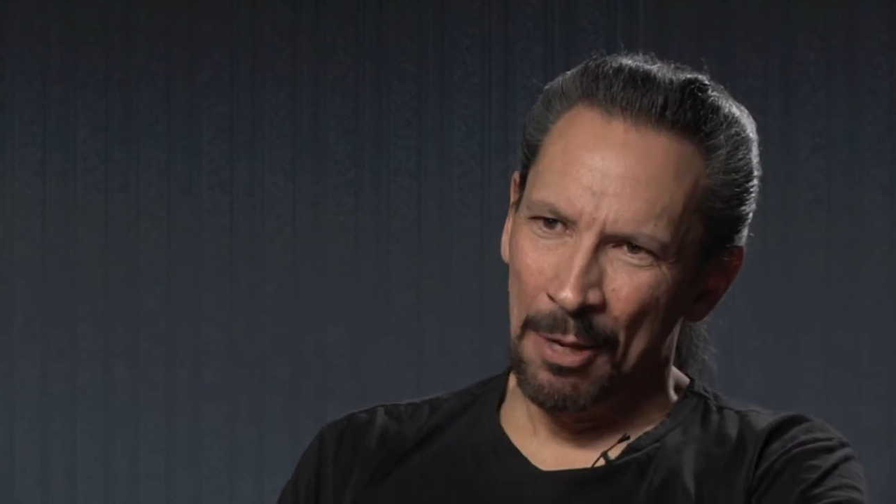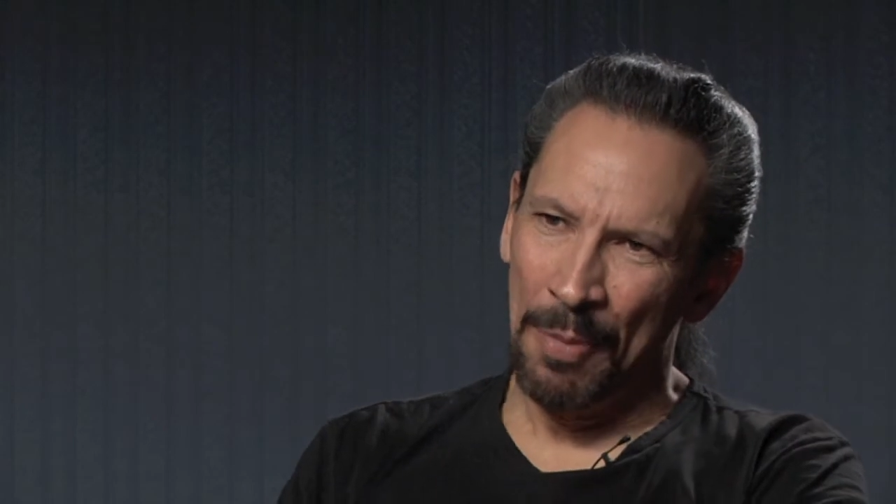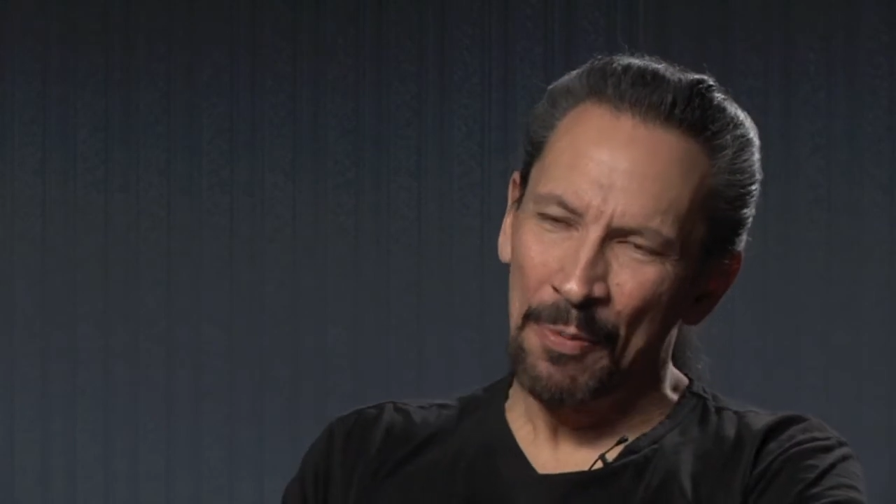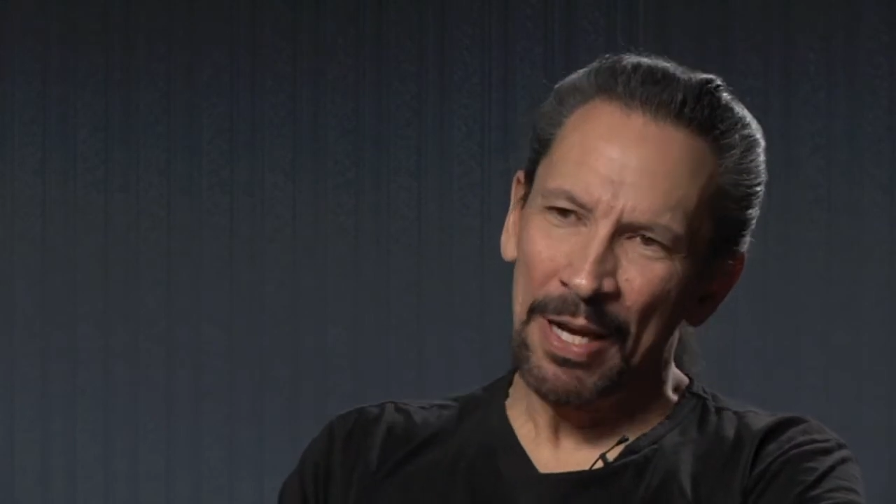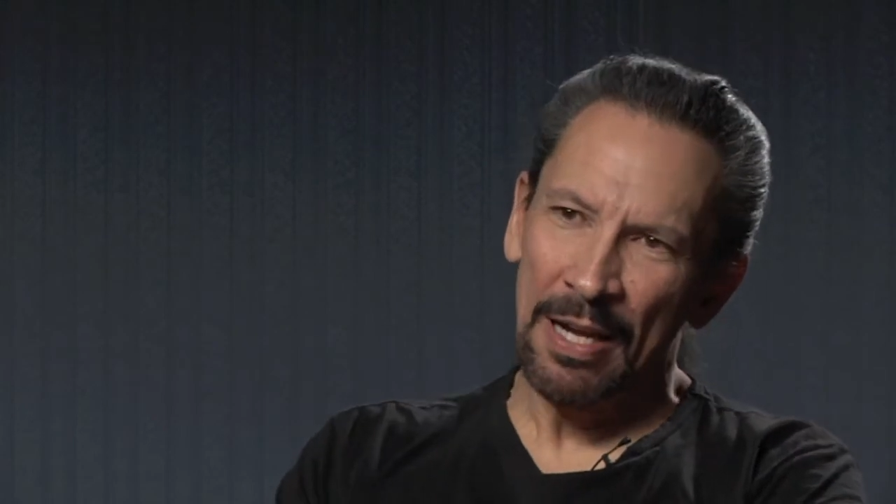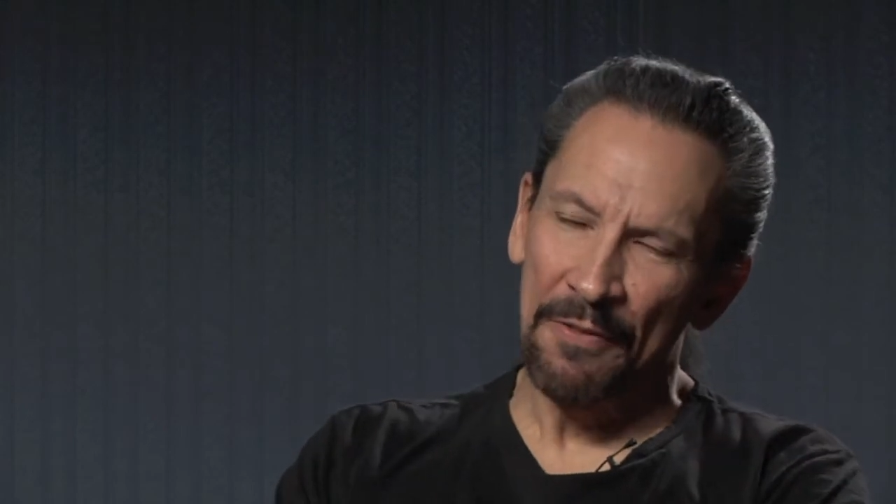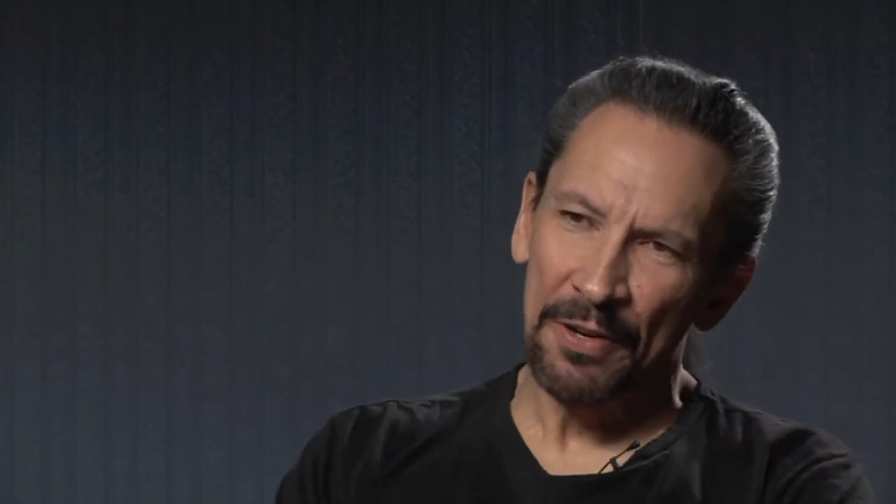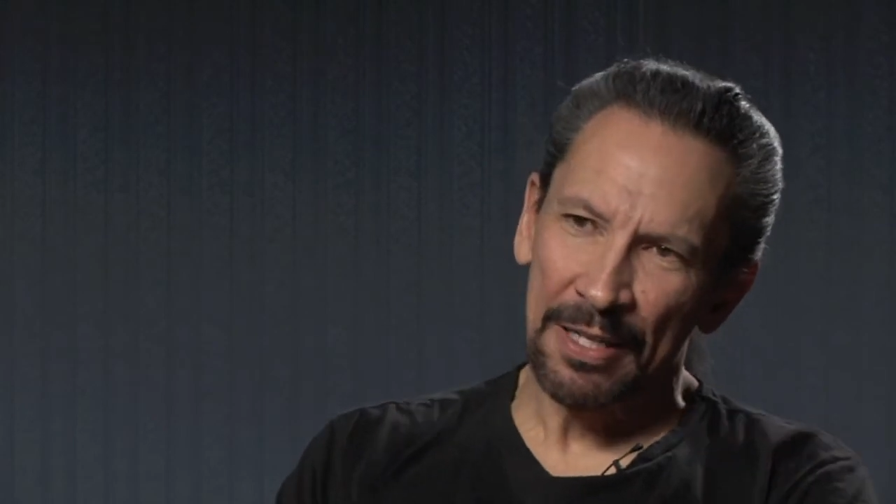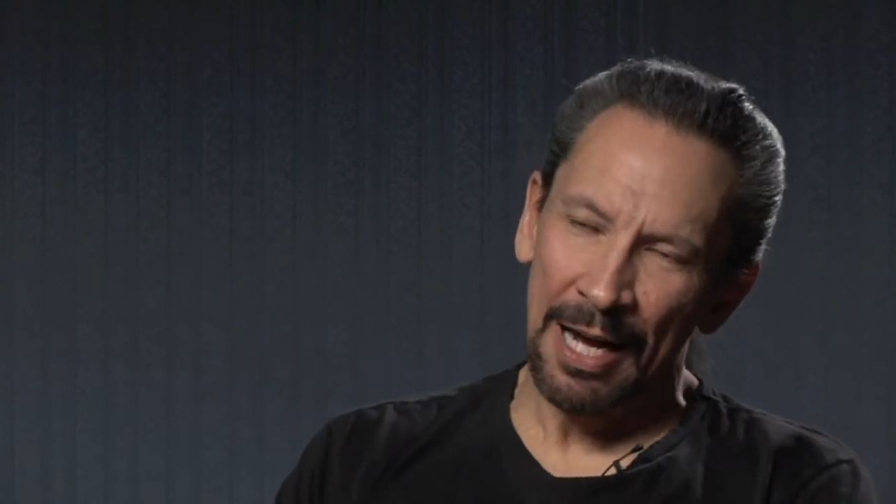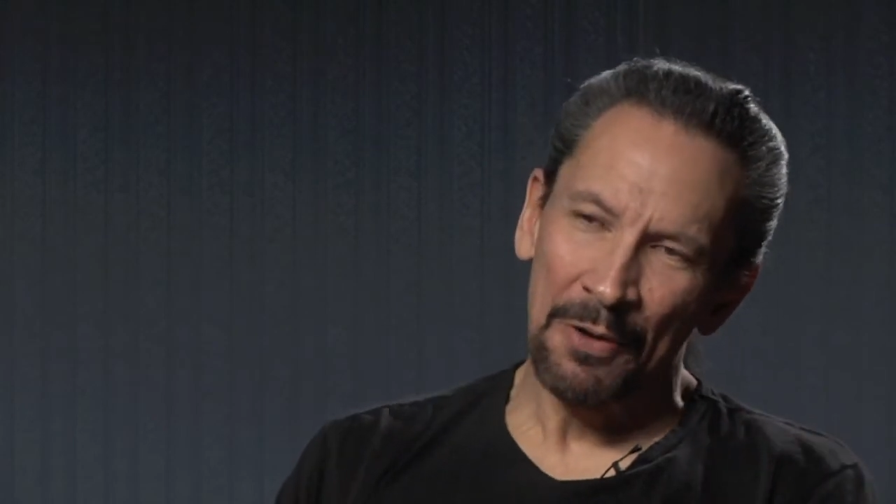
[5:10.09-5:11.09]
But we had
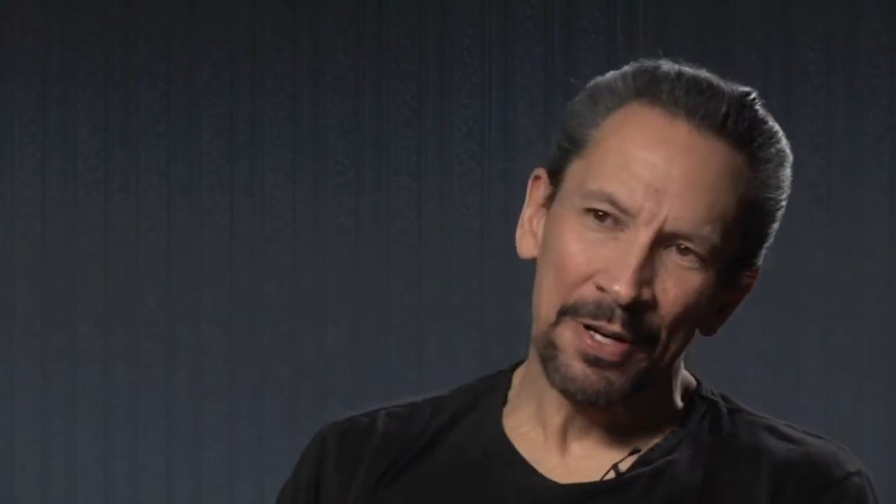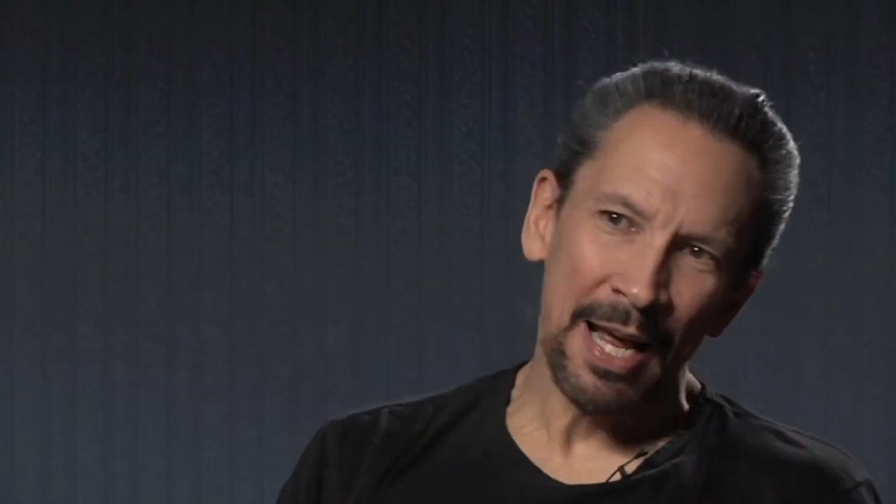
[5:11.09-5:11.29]
never encountered